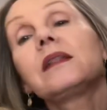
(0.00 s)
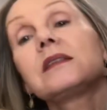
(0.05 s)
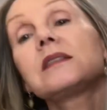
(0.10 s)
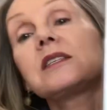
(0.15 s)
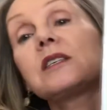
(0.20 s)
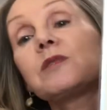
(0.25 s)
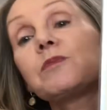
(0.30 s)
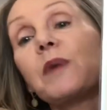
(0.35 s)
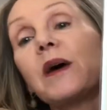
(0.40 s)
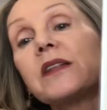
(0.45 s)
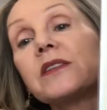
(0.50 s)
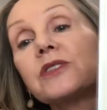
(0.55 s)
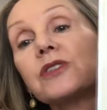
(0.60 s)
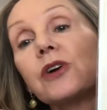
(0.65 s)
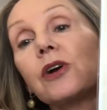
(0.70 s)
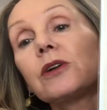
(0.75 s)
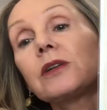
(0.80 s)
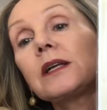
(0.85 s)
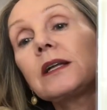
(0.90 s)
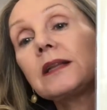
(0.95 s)
this is by the
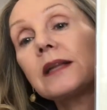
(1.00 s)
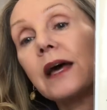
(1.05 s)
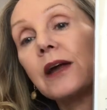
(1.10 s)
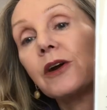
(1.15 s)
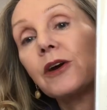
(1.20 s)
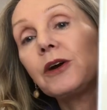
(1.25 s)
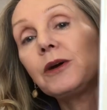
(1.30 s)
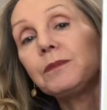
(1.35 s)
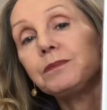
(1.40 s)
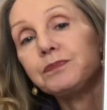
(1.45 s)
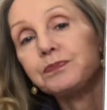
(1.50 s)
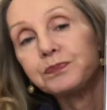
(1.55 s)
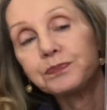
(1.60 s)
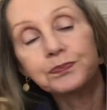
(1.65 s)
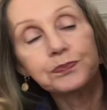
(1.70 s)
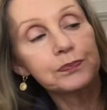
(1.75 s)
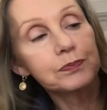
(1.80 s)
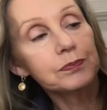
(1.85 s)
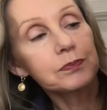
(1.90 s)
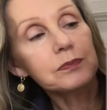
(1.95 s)
Scarlet Letter.
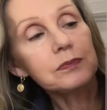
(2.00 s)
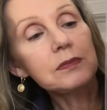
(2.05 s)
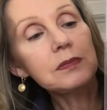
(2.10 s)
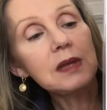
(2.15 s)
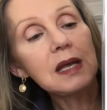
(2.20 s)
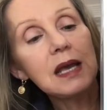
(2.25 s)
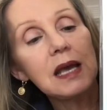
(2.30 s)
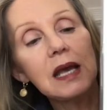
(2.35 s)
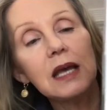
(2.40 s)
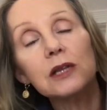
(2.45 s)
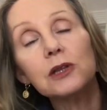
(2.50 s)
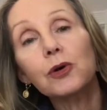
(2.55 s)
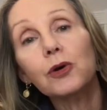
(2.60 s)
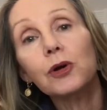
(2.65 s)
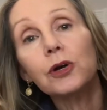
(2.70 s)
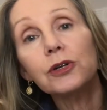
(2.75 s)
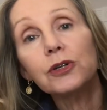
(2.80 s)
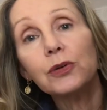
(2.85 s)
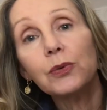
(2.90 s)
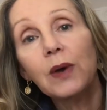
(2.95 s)
And
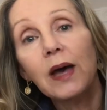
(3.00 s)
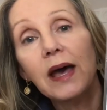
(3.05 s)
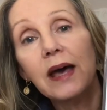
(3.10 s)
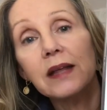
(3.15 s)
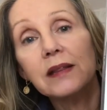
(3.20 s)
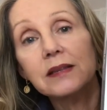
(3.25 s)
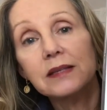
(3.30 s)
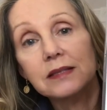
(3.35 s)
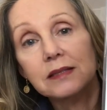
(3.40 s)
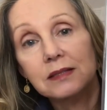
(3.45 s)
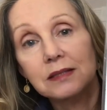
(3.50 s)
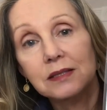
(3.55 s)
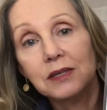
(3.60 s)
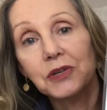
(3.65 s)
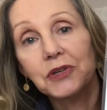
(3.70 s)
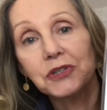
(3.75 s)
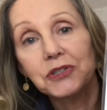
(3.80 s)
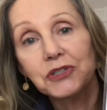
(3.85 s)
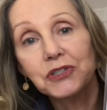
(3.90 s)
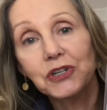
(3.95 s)
Laura Duet, the
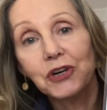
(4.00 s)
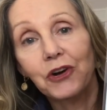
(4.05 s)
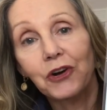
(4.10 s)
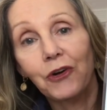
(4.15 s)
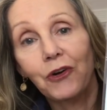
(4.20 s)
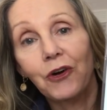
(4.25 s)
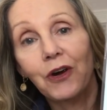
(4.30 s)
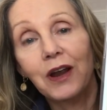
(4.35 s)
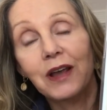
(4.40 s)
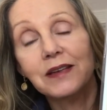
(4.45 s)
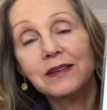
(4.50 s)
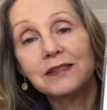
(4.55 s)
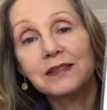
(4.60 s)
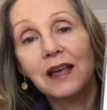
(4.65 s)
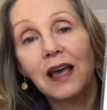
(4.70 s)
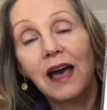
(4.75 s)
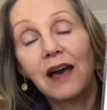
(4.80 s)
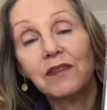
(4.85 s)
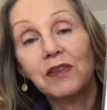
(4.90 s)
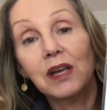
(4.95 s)
serial starter,
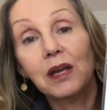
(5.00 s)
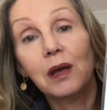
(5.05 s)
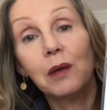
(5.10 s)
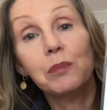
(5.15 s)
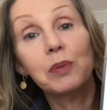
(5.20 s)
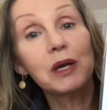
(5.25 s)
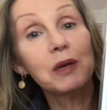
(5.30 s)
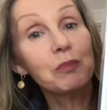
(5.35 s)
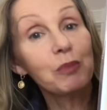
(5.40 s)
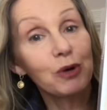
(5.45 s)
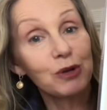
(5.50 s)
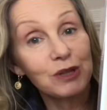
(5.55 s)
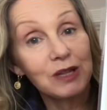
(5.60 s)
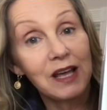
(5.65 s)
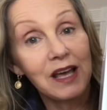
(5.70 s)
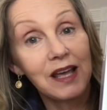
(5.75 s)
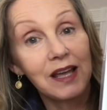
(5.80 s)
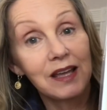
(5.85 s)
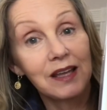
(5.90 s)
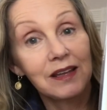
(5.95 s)
is having a big
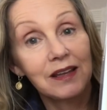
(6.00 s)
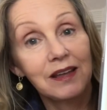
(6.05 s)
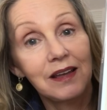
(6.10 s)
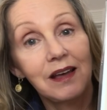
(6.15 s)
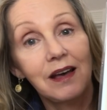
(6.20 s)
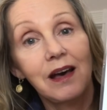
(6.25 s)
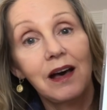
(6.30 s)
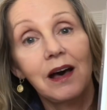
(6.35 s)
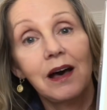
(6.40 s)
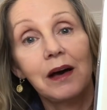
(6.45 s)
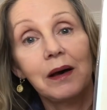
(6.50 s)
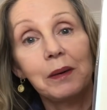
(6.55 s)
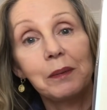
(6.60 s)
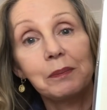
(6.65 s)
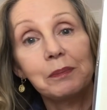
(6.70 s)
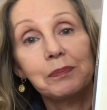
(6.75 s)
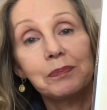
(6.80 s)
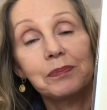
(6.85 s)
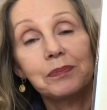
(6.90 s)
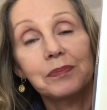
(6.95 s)
birthday.
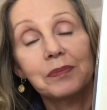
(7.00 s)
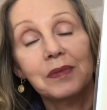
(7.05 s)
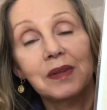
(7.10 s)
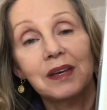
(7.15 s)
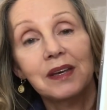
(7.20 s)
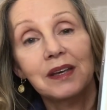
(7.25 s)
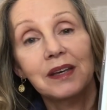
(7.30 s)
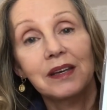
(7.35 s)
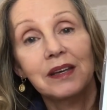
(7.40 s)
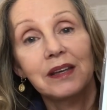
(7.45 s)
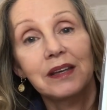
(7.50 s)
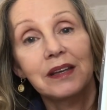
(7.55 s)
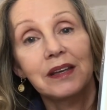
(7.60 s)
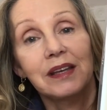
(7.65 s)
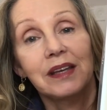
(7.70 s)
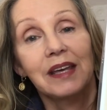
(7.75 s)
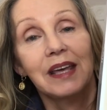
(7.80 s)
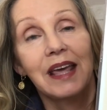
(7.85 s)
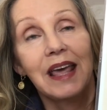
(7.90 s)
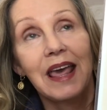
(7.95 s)
Um,
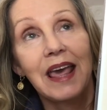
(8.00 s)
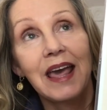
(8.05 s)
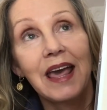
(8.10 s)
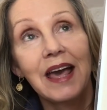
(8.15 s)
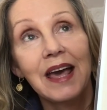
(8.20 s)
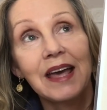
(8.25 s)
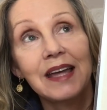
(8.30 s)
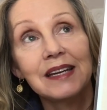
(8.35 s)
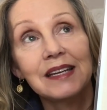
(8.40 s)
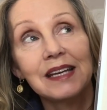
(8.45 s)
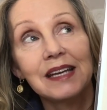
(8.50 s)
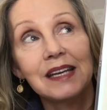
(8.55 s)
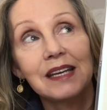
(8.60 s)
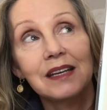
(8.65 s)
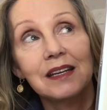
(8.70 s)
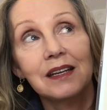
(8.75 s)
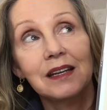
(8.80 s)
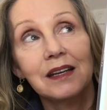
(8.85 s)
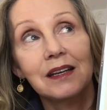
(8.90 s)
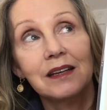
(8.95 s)
and
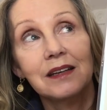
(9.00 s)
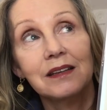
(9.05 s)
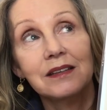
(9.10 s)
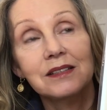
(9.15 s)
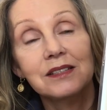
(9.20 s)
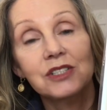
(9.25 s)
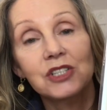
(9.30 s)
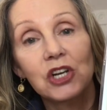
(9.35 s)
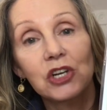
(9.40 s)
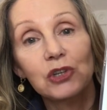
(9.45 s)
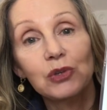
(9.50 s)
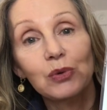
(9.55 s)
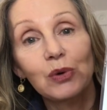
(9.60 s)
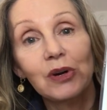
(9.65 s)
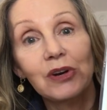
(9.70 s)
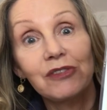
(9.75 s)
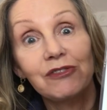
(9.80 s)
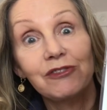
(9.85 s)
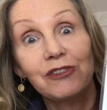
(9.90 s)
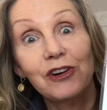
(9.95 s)
it is
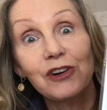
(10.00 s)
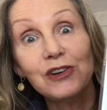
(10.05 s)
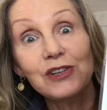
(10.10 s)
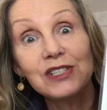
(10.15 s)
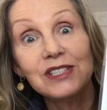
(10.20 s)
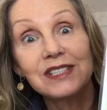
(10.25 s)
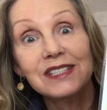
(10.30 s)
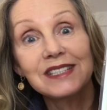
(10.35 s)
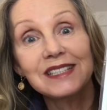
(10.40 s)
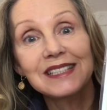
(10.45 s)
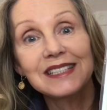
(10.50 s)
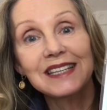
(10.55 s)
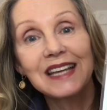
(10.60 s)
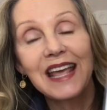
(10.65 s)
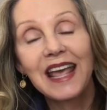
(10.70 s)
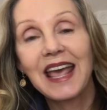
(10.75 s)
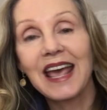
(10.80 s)
January 1st